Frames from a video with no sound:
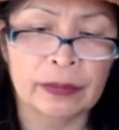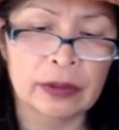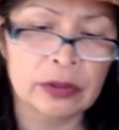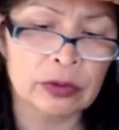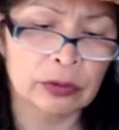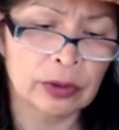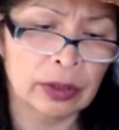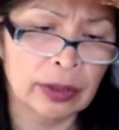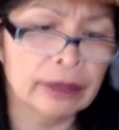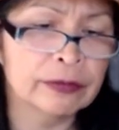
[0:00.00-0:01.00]
So a
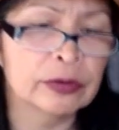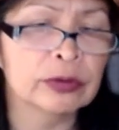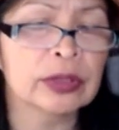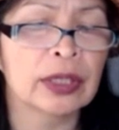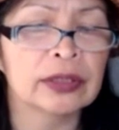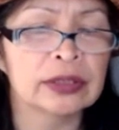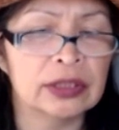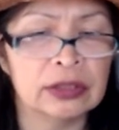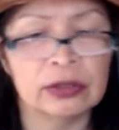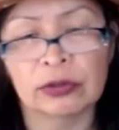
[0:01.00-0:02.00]
lot of those kind of
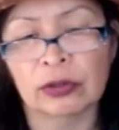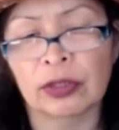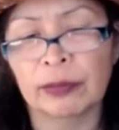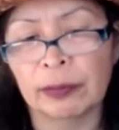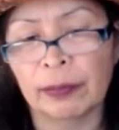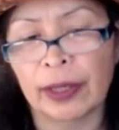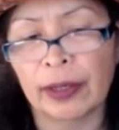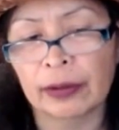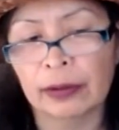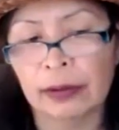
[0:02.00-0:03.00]
teachings are coming
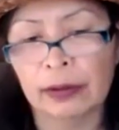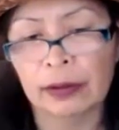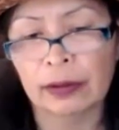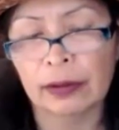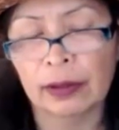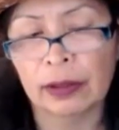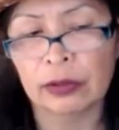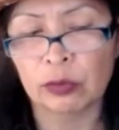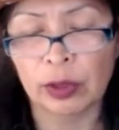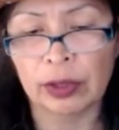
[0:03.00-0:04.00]
back
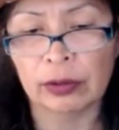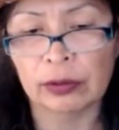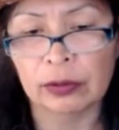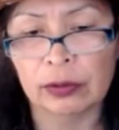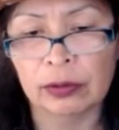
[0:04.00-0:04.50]
as well.